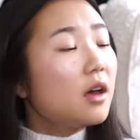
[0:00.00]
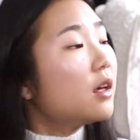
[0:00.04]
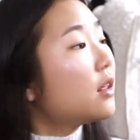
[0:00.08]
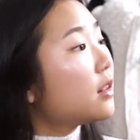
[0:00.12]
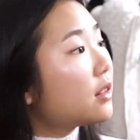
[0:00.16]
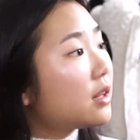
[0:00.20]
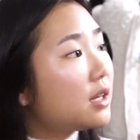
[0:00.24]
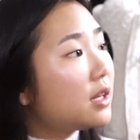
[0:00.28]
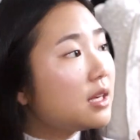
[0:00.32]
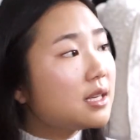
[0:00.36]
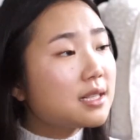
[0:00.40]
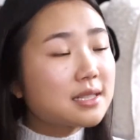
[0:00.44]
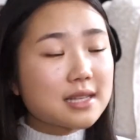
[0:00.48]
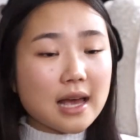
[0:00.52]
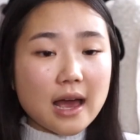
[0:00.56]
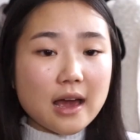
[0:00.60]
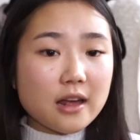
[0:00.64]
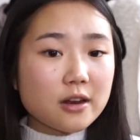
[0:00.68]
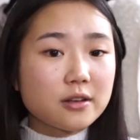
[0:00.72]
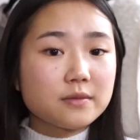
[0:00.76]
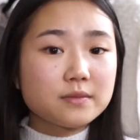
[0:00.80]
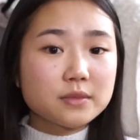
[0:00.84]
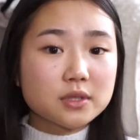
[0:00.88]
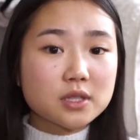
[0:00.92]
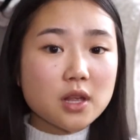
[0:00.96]
these
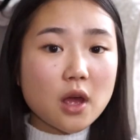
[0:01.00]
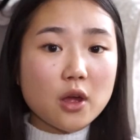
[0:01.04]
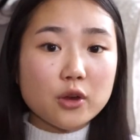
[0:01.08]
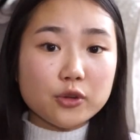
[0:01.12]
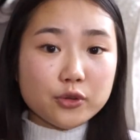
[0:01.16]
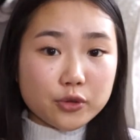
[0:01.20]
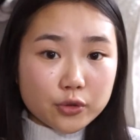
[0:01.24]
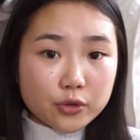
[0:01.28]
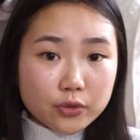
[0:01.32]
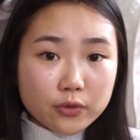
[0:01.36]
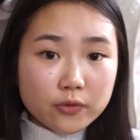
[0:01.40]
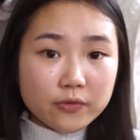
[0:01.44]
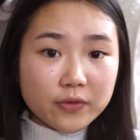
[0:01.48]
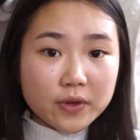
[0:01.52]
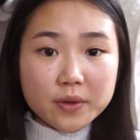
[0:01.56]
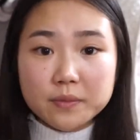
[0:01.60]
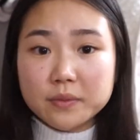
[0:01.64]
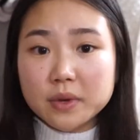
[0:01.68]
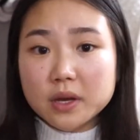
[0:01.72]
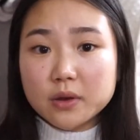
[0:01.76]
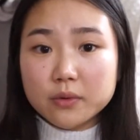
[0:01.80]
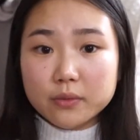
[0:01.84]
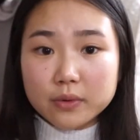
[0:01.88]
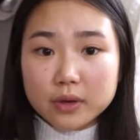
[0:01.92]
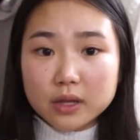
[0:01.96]
items do fit
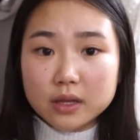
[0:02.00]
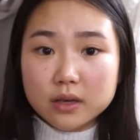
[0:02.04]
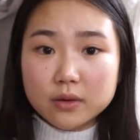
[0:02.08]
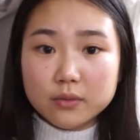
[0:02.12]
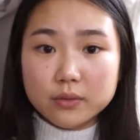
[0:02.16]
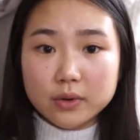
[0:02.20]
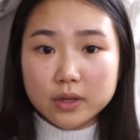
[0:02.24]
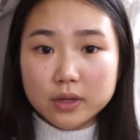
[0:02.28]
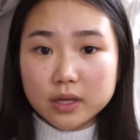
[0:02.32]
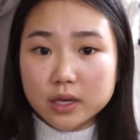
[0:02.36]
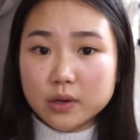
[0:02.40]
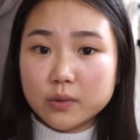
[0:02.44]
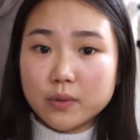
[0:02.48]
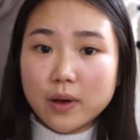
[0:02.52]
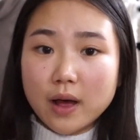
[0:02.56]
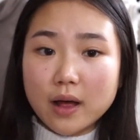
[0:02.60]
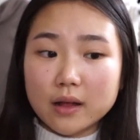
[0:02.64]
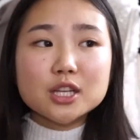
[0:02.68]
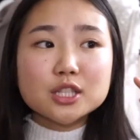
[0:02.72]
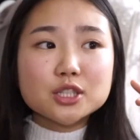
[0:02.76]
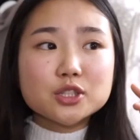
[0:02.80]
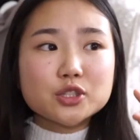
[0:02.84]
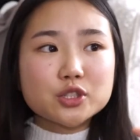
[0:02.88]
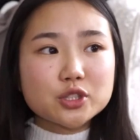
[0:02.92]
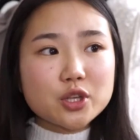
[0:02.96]
me really really well
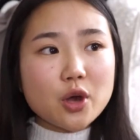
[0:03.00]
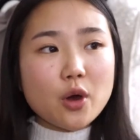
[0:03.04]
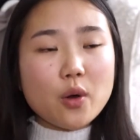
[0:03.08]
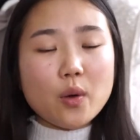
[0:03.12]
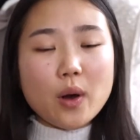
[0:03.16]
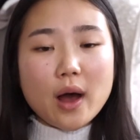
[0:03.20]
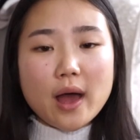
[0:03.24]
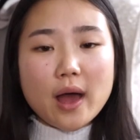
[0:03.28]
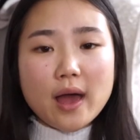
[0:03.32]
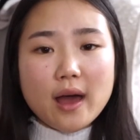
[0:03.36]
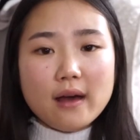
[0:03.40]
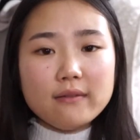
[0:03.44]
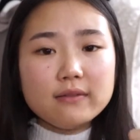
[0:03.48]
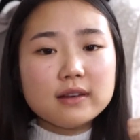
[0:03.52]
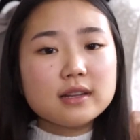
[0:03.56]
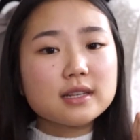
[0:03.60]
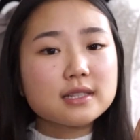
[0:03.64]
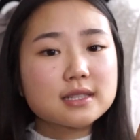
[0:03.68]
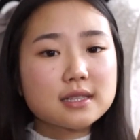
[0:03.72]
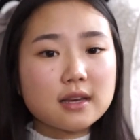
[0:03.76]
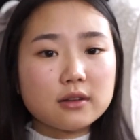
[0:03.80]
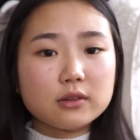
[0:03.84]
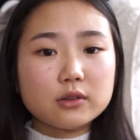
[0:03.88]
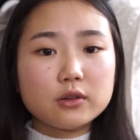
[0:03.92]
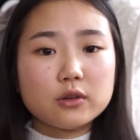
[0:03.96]
so I have a
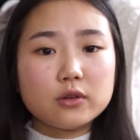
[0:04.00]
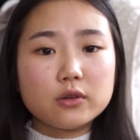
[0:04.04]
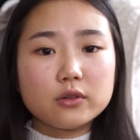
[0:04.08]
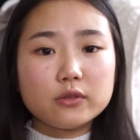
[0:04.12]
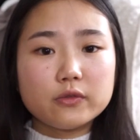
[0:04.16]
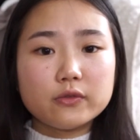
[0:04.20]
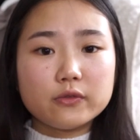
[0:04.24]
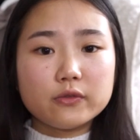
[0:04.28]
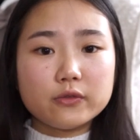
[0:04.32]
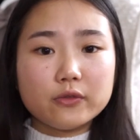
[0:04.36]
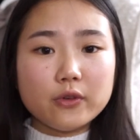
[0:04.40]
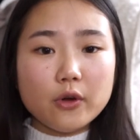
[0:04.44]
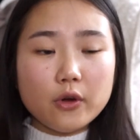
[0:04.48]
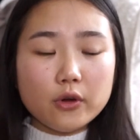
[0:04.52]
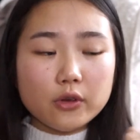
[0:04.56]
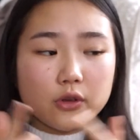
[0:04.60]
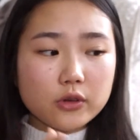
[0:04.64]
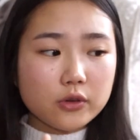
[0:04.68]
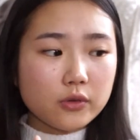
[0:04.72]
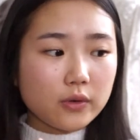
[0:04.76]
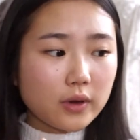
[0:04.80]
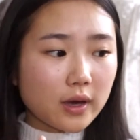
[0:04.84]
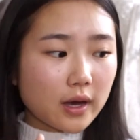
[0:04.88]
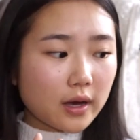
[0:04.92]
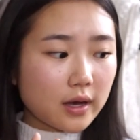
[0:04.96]
discount code for
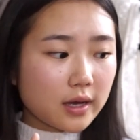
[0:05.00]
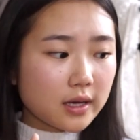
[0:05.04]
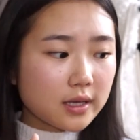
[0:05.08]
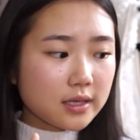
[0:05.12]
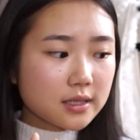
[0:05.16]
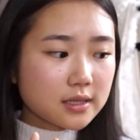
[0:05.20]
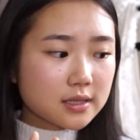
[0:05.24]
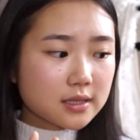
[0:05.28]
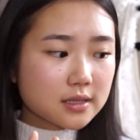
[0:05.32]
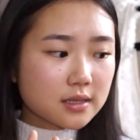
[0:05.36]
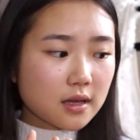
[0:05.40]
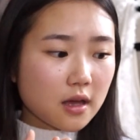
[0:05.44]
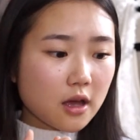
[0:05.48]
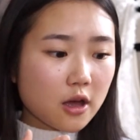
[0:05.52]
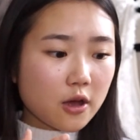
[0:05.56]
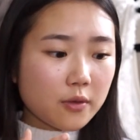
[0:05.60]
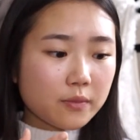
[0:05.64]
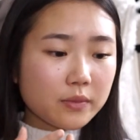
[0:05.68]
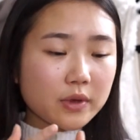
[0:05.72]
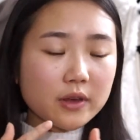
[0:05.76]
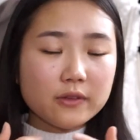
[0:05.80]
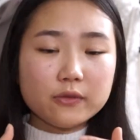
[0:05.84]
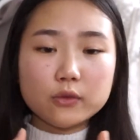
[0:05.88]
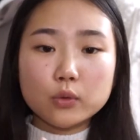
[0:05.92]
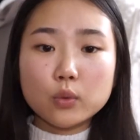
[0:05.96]
you guys
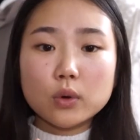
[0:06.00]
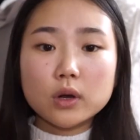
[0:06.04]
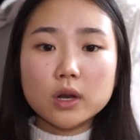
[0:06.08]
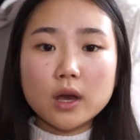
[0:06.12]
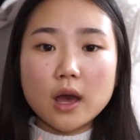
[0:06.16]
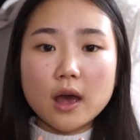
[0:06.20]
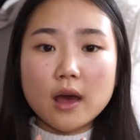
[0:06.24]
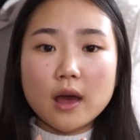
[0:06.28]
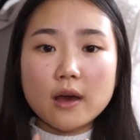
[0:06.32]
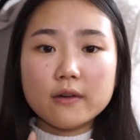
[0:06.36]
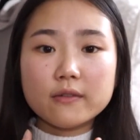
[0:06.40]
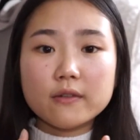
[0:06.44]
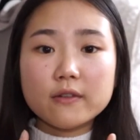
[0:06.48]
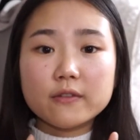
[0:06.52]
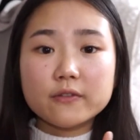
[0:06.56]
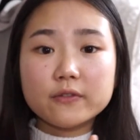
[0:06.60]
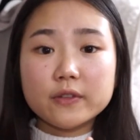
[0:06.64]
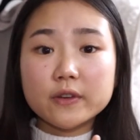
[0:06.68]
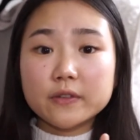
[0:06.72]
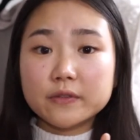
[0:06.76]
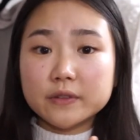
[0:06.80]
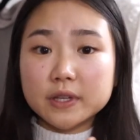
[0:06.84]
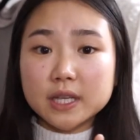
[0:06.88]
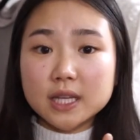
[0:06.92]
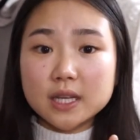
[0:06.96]
um, if you want to have
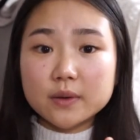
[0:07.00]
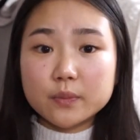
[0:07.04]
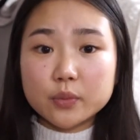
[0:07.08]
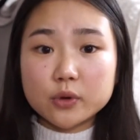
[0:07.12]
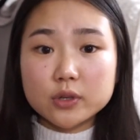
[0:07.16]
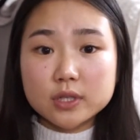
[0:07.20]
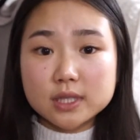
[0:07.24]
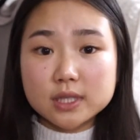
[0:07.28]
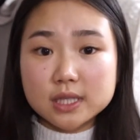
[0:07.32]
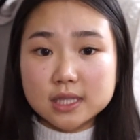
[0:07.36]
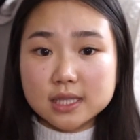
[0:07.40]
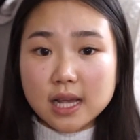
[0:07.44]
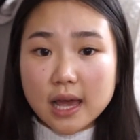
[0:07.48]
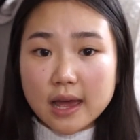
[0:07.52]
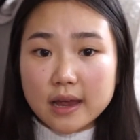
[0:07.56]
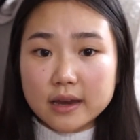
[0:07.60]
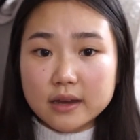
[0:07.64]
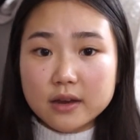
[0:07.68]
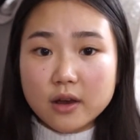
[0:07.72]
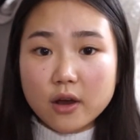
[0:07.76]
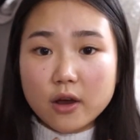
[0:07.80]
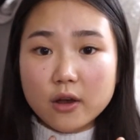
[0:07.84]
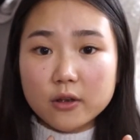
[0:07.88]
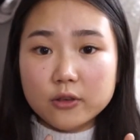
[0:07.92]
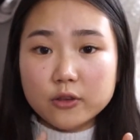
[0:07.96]

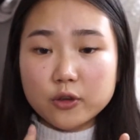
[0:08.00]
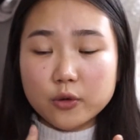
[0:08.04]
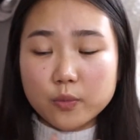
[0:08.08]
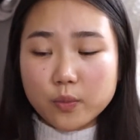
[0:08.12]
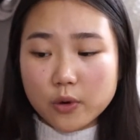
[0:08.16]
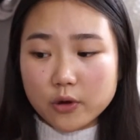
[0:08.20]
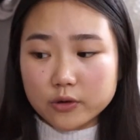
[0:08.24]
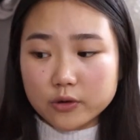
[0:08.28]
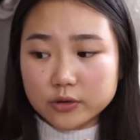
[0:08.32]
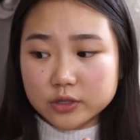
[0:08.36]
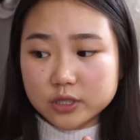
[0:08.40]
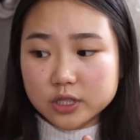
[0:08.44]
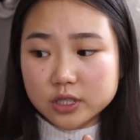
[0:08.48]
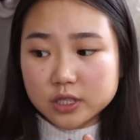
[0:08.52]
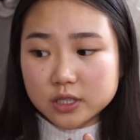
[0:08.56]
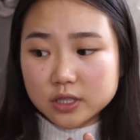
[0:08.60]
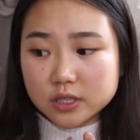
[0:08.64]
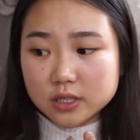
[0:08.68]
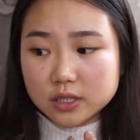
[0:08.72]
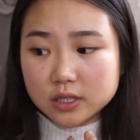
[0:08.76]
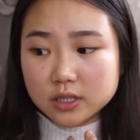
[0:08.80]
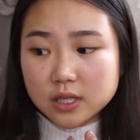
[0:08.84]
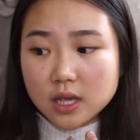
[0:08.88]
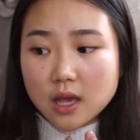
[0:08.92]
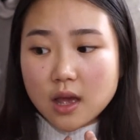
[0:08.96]
15% on your
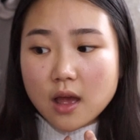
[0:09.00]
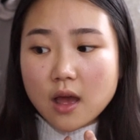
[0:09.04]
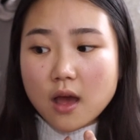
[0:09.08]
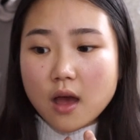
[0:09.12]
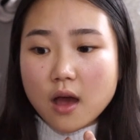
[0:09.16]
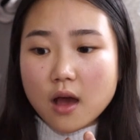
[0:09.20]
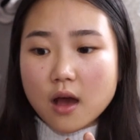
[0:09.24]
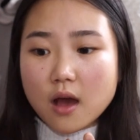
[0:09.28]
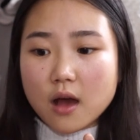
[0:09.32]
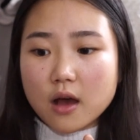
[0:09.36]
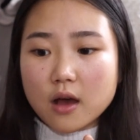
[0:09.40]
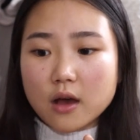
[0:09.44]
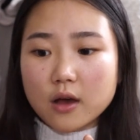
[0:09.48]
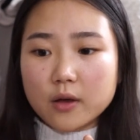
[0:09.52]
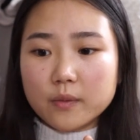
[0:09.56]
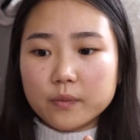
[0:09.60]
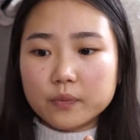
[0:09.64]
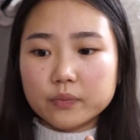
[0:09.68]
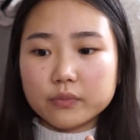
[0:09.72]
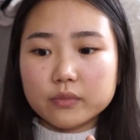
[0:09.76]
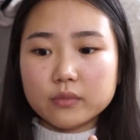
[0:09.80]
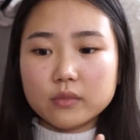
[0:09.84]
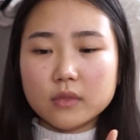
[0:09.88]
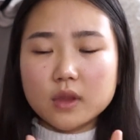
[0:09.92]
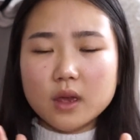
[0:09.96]
purchase
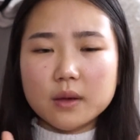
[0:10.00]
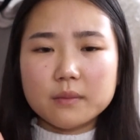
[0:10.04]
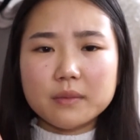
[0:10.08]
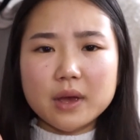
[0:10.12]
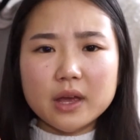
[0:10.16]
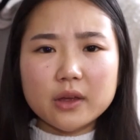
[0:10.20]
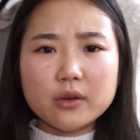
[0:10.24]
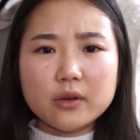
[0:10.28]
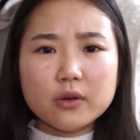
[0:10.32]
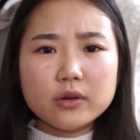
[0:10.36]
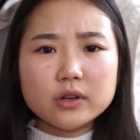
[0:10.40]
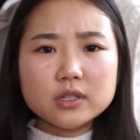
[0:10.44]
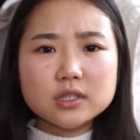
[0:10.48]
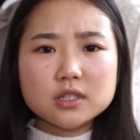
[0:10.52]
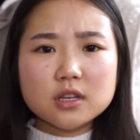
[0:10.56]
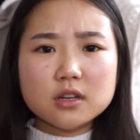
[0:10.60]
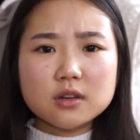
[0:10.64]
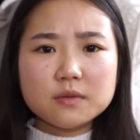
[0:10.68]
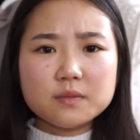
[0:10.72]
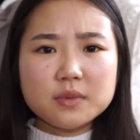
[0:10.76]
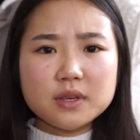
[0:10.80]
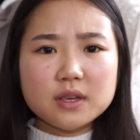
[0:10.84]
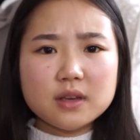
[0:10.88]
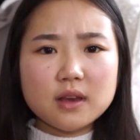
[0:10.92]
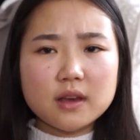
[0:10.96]
um, my code is
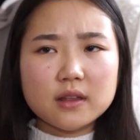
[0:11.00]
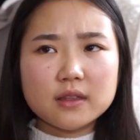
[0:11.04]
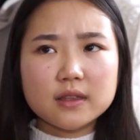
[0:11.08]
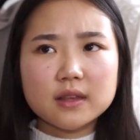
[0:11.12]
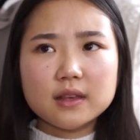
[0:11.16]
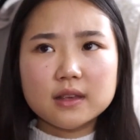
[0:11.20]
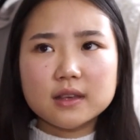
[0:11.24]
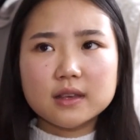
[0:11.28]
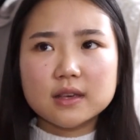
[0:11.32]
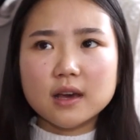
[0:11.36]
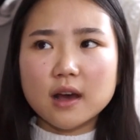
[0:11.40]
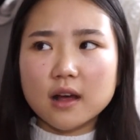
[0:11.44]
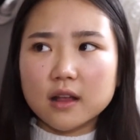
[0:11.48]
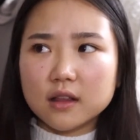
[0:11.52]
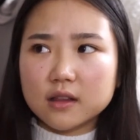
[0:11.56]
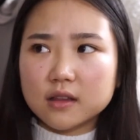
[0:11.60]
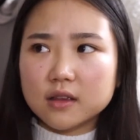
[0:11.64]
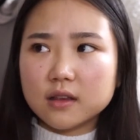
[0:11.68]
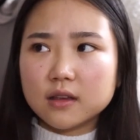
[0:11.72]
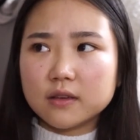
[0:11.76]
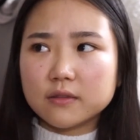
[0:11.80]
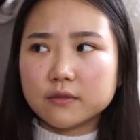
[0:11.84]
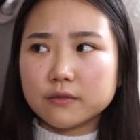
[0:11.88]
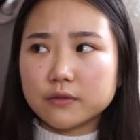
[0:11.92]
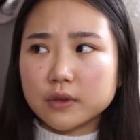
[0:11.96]
going to be I think
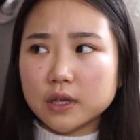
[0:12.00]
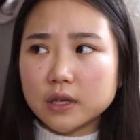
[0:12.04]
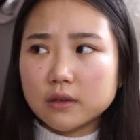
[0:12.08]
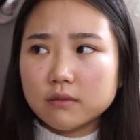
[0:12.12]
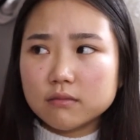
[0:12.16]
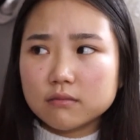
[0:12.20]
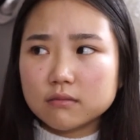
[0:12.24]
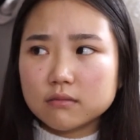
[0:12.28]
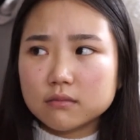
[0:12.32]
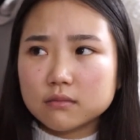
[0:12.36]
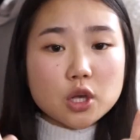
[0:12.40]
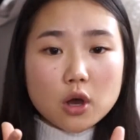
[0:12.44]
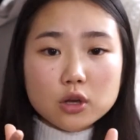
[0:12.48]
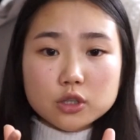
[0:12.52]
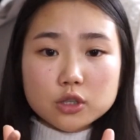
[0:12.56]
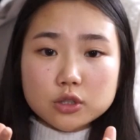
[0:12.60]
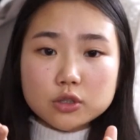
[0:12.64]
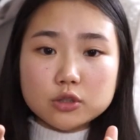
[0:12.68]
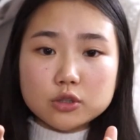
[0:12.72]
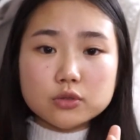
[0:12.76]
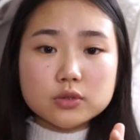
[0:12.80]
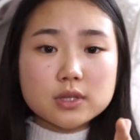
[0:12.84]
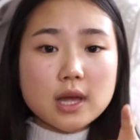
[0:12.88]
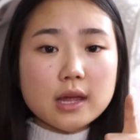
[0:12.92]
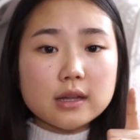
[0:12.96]
Kelly V so
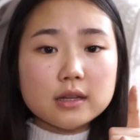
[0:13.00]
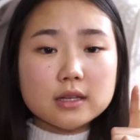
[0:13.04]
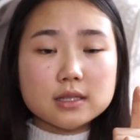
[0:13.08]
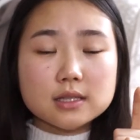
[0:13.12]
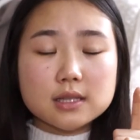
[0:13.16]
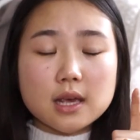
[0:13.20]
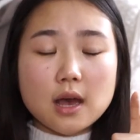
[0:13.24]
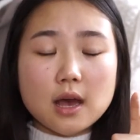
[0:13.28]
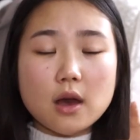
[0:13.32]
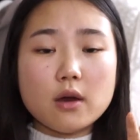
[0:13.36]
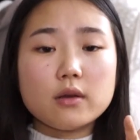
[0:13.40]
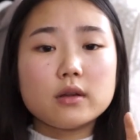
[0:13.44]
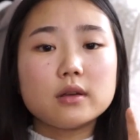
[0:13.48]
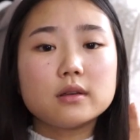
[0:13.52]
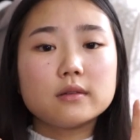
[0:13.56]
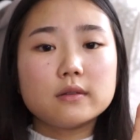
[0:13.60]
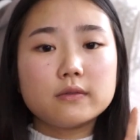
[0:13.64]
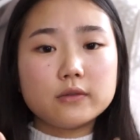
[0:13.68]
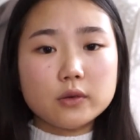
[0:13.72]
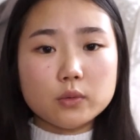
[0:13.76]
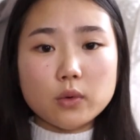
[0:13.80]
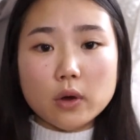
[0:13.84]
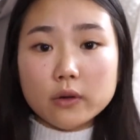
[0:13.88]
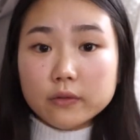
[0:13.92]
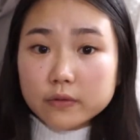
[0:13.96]
use that discount
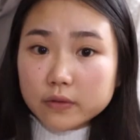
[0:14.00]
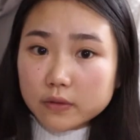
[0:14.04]
if you want